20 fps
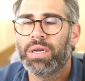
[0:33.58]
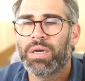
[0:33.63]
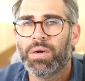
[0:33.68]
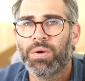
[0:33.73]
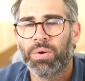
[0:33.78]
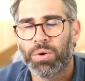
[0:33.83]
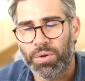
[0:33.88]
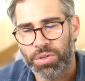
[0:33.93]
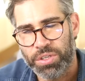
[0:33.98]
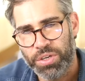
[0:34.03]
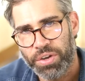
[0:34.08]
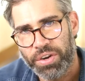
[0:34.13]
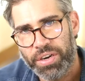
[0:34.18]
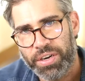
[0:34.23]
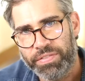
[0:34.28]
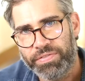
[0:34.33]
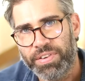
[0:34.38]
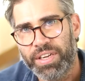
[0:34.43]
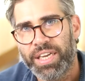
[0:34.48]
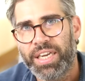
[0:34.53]
Or
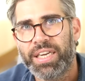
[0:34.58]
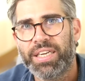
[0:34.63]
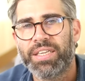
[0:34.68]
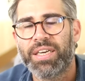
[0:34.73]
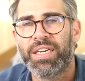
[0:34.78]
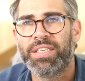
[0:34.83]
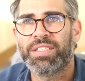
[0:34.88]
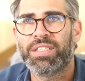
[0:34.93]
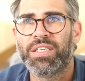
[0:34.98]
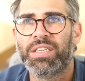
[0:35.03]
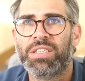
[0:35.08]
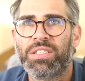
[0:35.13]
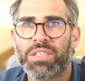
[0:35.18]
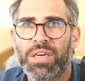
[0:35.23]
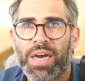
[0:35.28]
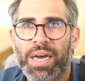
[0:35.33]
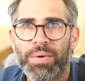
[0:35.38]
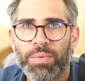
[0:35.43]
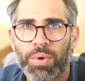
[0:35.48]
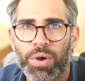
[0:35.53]
alternatively, it's the
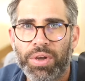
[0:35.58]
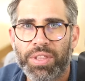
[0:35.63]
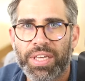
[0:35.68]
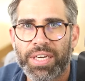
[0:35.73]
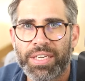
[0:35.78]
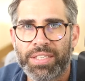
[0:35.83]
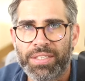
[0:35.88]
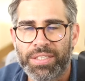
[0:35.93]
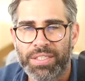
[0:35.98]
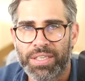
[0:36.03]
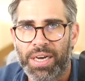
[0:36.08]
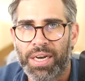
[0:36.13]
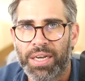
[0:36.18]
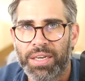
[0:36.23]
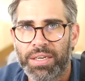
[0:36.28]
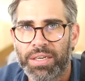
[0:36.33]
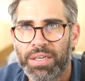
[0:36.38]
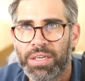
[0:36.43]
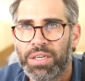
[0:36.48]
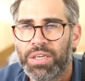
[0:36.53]
design work that is
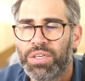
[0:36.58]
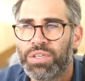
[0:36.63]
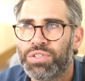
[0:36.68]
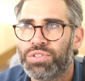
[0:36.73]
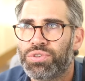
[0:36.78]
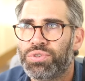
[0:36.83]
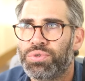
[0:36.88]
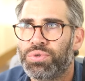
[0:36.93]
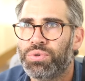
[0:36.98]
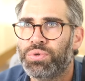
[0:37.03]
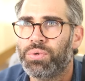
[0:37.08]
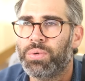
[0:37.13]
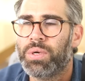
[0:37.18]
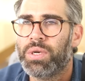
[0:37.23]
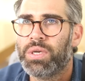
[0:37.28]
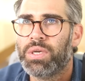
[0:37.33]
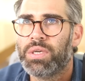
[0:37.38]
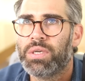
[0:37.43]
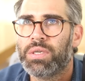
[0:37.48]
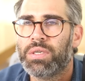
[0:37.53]
done to
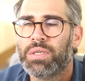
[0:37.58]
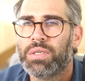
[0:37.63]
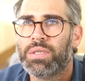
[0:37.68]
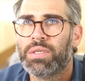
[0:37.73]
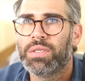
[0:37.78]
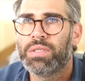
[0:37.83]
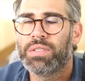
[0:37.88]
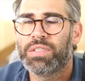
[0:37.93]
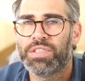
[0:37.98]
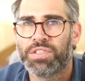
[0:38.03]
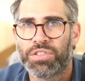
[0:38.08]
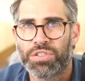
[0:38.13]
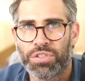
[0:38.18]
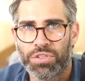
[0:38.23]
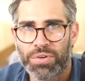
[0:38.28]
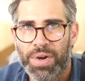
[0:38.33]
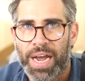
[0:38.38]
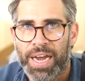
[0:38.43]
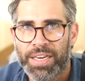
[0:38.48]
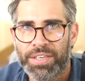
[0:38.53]

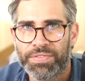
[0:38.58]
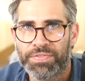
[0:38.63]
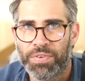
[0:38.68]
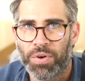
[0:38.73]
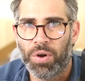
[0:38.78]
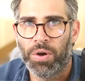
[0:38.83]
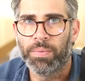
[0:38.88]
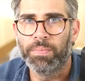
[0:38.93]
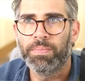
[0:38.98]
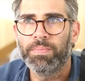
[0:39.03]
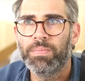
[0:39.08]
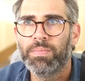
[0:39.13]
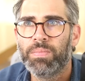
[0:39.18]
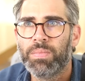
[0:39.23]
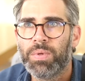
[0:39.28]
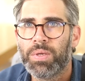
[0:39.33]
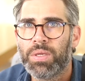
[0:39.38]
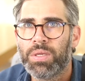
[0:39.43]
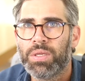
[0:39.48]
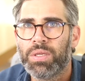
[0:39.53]
distract from
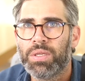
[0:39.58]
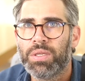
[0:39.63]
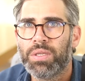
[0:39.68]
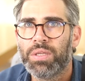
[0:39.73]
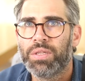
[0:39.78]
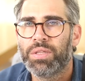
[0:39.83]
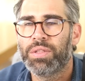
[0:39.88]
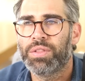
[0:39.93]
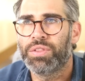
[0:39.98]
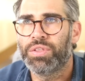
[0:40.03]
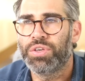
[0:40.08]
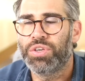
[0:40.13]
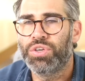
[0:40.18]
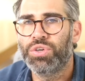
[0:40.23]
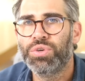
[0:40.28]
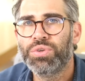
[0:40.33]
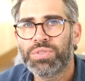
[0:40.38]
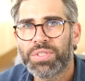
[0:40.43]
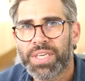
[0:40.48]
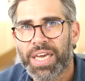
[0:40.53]
the
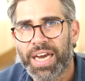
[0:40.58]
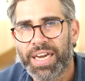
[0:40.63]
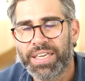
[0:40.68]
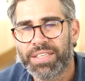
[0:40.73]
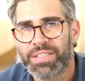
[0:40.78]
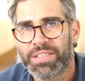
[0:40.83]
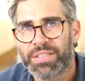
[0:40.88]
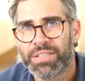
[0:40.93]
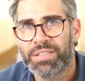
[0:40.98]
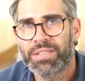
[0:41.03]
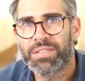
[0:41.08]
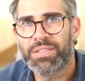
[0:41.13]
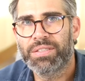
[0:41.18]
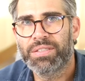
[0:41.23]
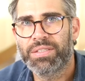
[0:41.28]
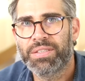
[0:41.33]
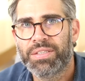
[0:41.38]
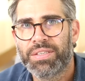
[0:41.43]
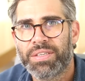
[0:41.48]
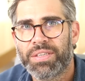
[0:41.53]
use
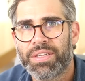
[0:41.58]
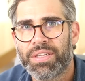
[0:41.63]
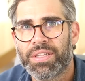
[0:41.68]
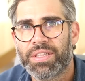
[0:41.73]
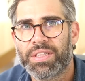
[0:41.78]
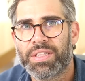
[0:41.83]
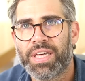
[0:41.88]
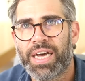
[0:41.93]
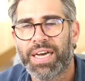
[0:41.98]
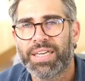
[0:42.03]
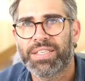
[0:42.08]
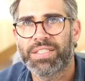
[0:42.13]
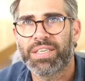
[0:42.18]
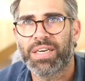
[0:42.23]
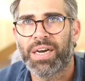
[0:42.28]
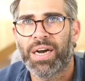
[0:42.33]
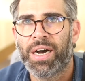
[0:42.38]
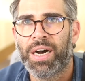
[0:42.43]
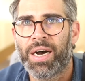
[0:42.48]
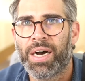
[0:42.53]
cases that
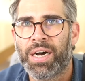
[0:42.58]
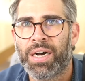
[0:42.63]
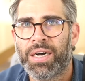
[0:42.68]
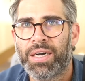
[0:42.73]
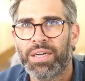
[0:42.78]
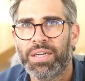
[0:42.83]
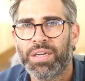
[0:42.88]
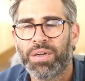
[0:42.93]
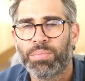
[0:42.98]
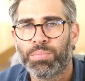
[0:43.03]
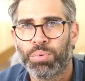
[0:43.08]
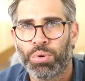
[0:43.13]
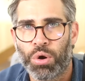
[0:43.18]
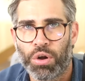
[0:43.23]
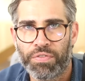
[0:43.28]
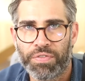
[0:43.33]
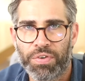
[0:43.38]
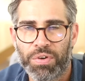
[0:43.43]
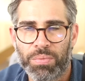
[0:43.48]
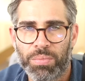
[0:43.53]
are
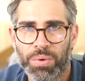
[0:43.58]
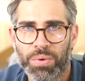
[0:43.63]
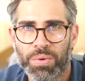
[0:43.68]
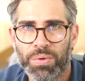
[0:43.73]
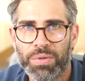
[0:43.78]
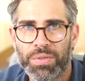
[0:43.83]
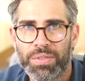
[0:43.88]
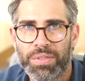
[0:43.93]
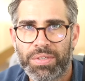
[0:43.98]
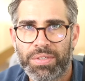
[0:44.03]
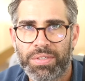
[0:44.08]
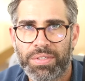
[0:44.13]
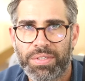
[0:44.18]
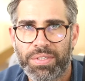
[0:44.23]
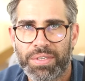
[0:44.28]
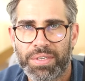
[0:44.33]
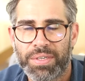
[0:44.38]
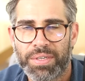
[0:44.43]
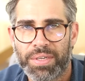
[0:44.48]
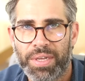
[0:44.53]
profitable
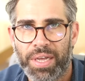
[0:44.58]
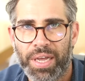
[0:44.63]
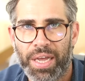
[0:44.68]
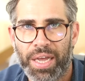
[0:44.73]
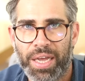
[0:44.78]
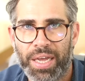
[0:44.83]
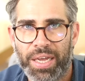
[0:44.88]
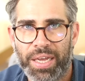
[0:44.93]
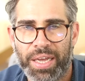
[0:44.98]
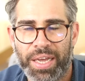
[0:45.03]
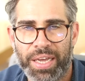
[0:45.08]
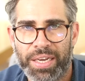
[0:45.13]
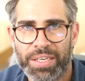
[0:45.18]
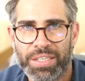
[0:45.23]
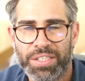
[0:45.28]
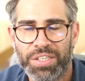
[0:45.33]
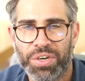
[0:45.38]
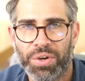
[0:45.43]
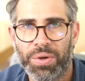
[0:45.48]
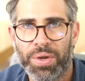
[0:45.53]

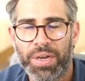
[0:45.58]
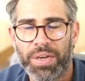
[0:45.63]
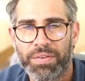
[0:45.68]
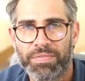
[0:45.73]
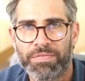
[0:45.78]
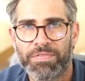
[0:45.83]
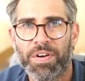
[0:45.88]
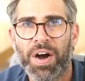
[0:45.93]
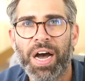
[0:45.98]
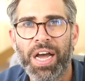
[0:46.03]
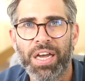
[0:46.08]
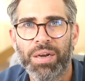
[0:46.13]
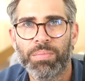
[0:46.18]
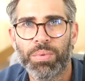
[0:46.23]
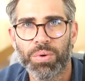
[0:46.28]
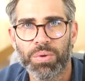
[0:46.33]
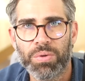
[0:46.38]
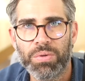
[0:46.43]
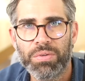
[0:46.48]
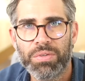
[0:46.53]
and,
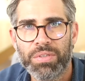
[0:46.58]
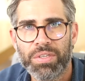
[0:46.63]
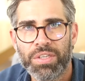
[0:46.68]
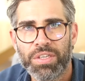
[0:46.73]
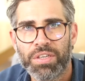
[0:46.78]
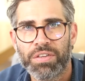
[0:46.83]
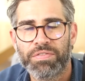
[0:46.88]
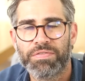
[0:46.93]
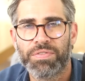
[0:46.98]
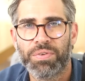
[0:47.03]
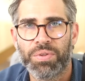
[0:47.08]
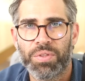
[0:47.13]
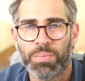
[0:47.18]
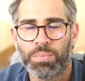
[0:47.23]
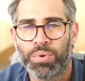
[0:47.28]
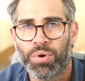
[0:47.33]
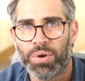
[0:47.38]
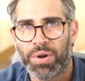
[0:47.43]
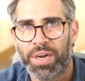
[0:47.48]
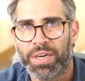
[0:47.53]
viable for the
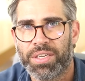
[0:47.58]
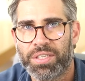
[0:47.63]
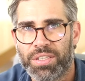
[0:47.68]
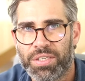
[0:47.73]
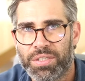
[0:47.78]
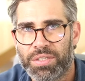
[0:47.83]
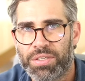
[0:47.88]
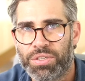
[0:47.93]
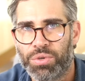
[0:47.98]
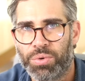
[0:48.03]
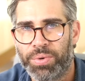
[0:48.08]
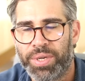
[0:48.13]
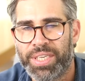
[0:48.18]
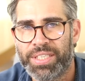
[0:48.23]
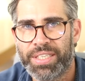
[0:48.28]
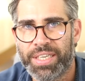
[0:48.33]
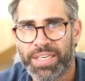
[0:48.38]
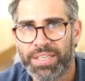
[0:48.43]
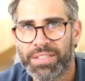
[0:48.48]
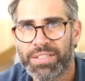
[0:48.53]
product to
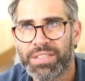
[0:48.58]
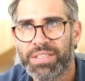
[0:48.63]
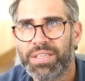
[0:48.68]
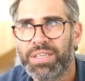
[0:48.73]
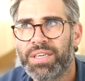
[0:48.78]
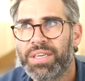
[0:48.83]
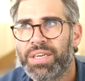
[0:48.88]
exist.